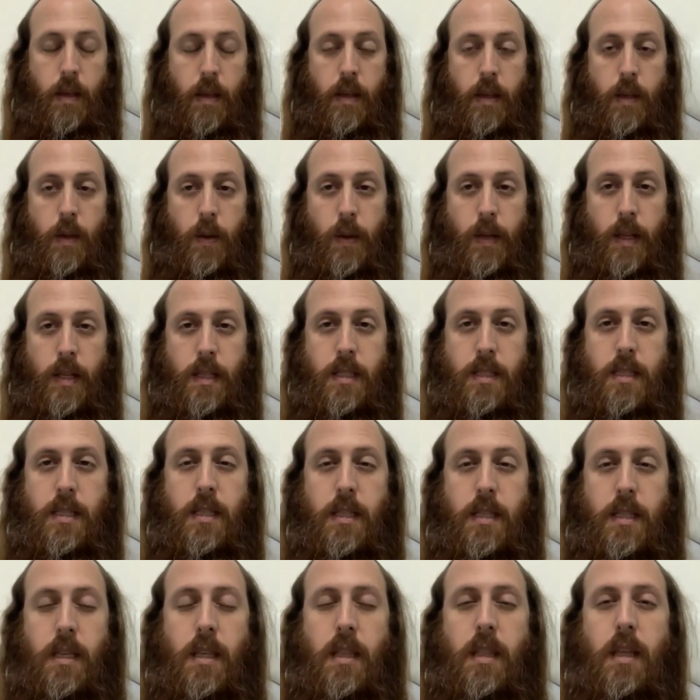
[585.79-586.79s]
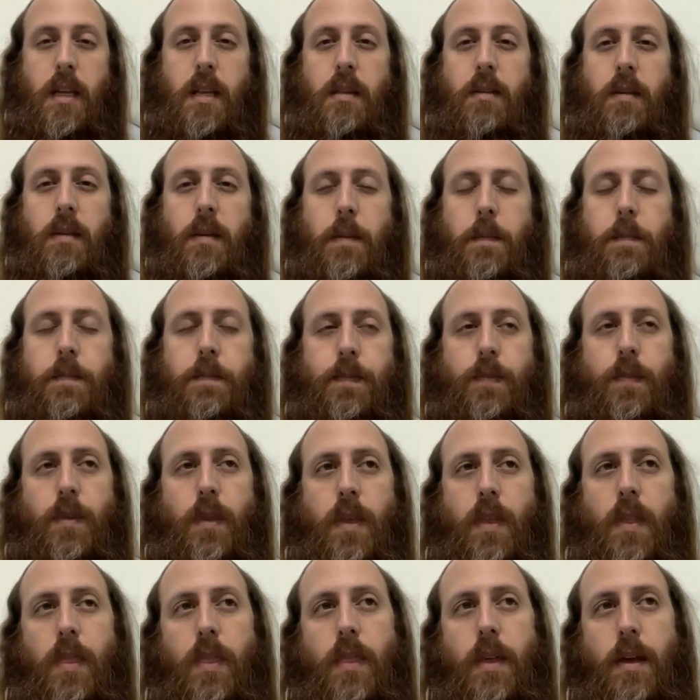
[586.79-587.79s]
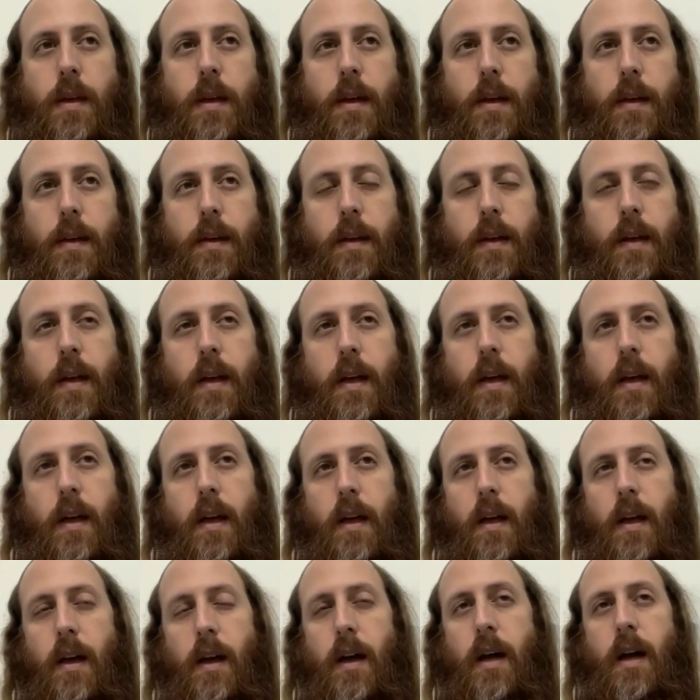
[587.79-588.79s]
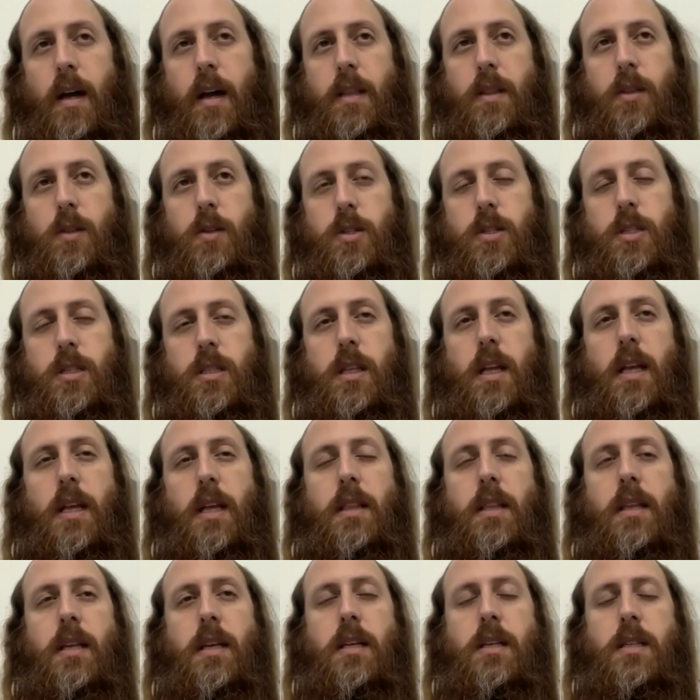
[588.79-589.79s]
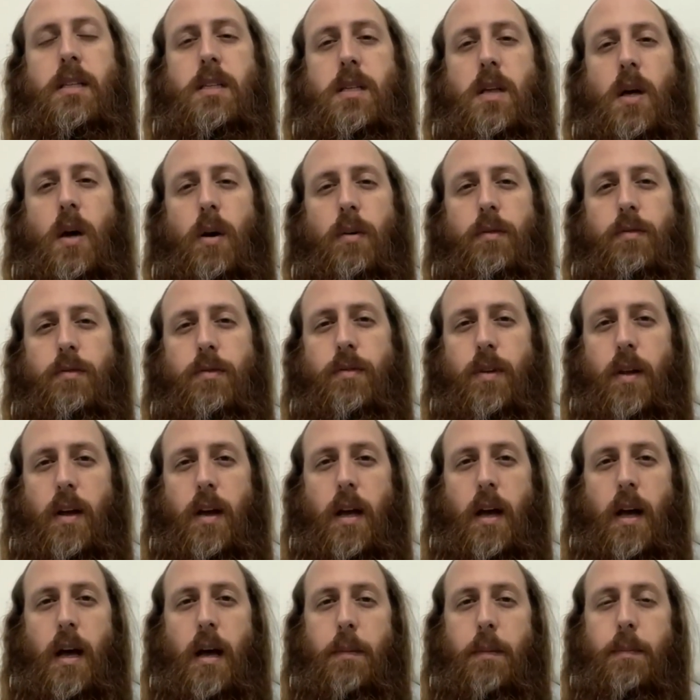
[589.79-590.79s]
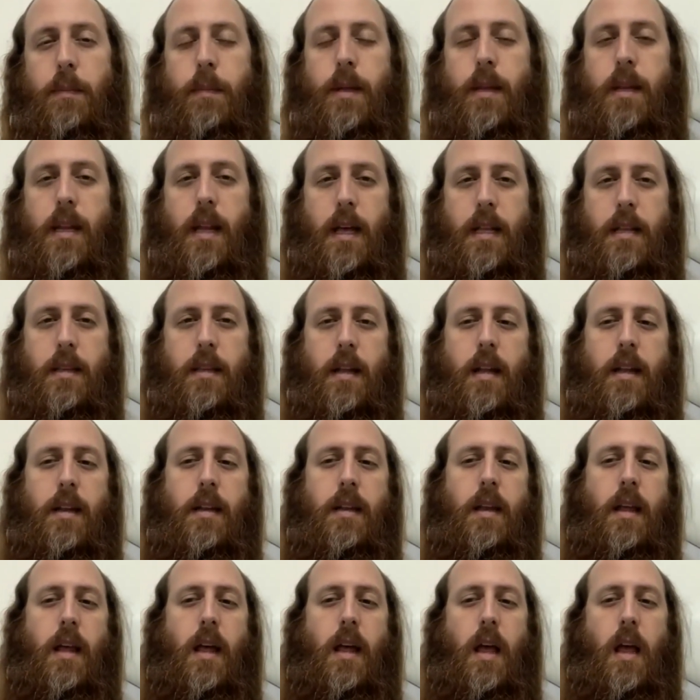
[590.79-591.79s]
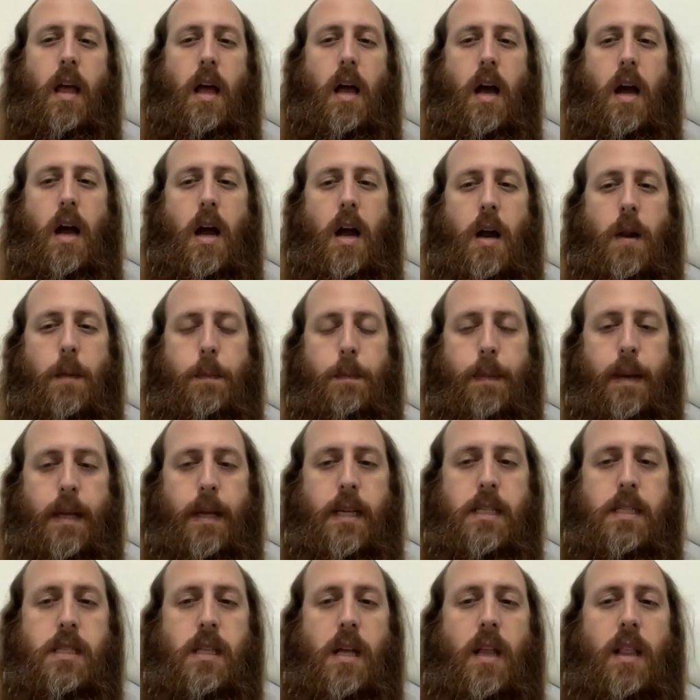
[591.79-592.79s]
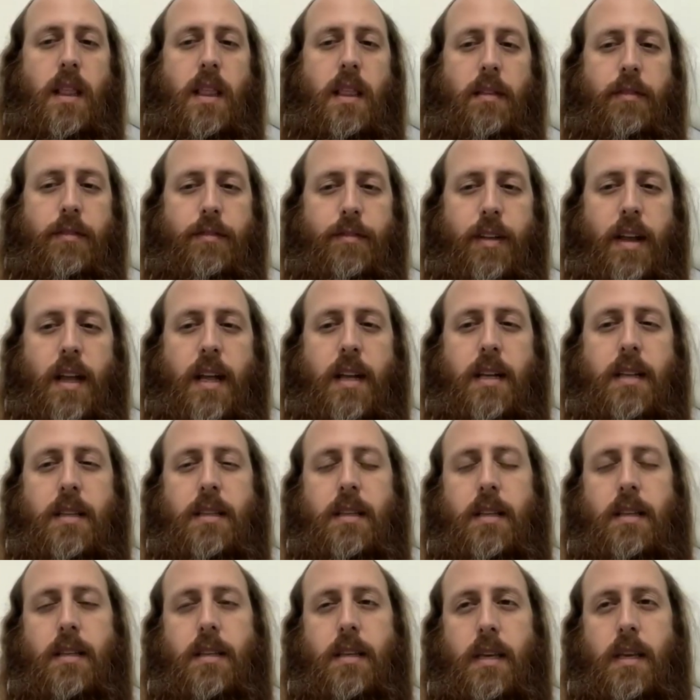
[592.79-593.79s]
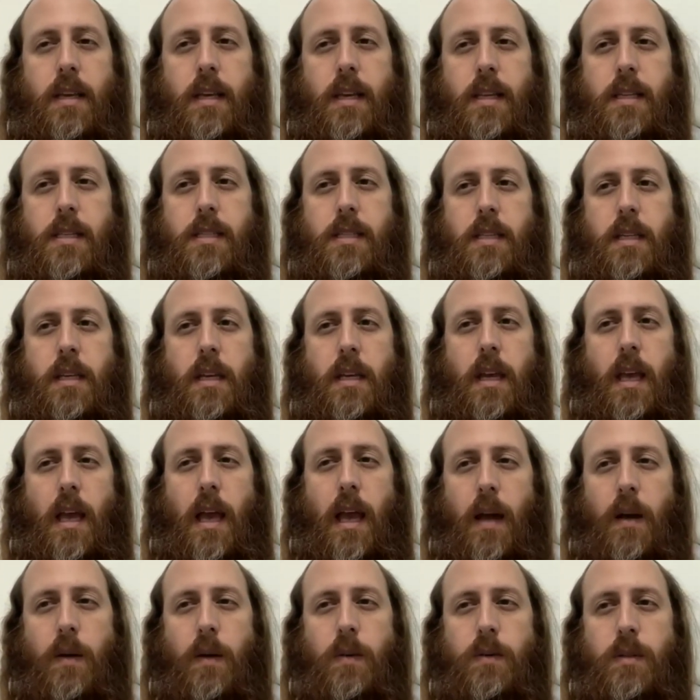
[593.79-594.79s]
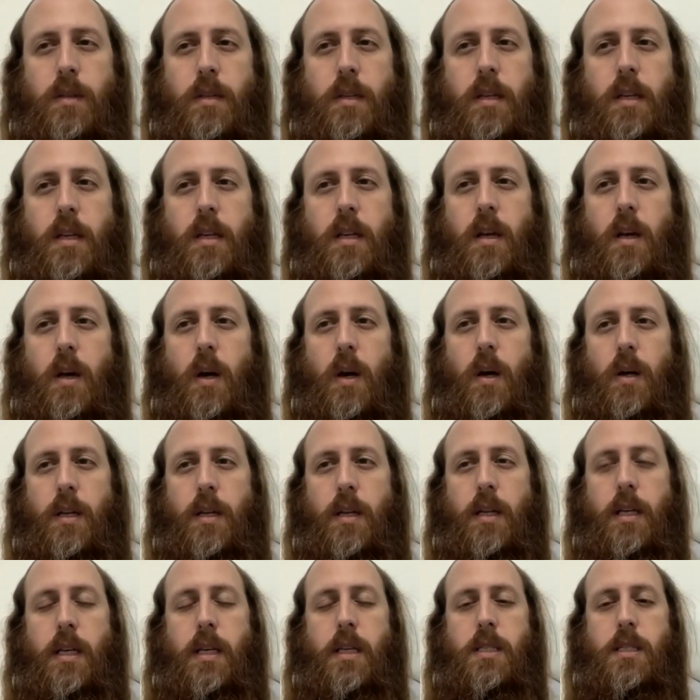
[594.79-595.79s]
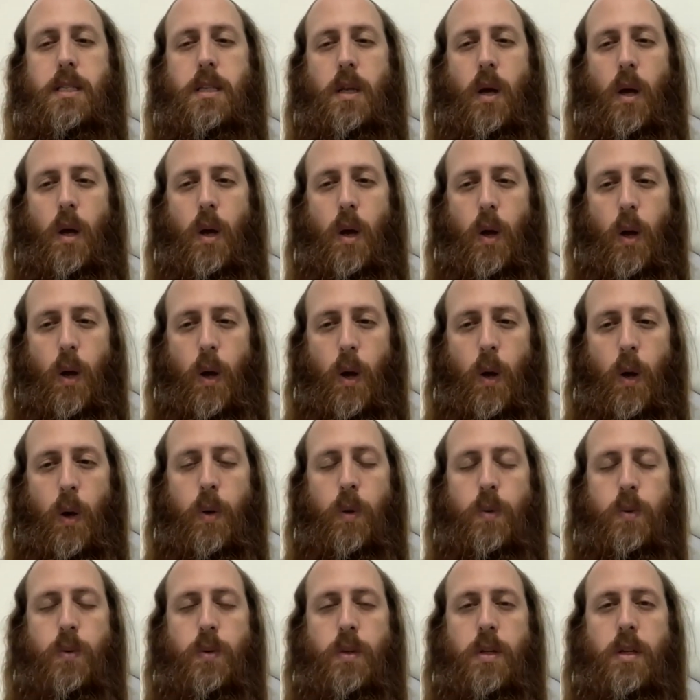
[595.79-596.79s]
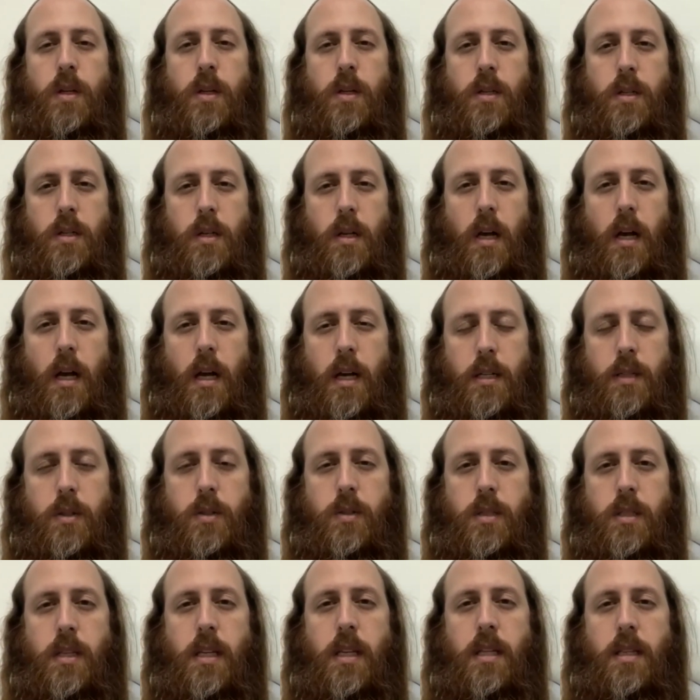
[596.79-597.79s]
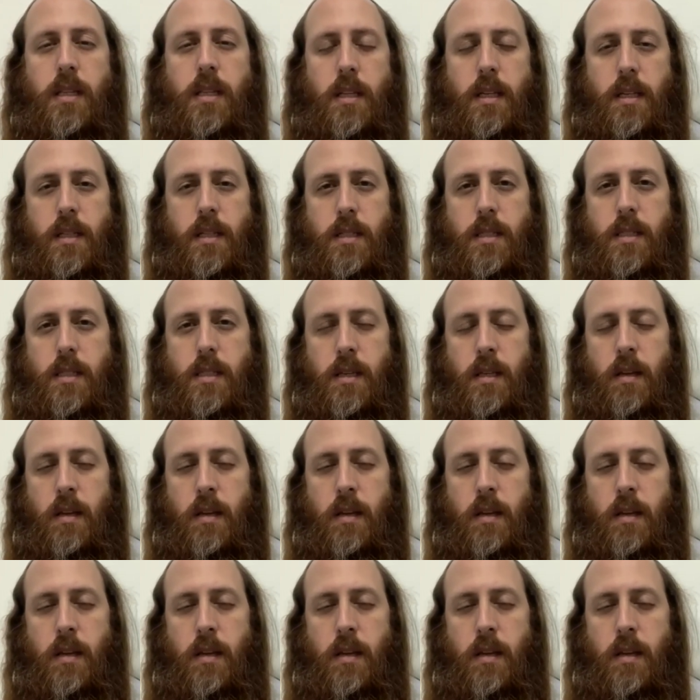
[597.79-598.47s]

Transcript: you can see that the understandings of Rabbi Natan are based on the fact that he is counting on his own understandings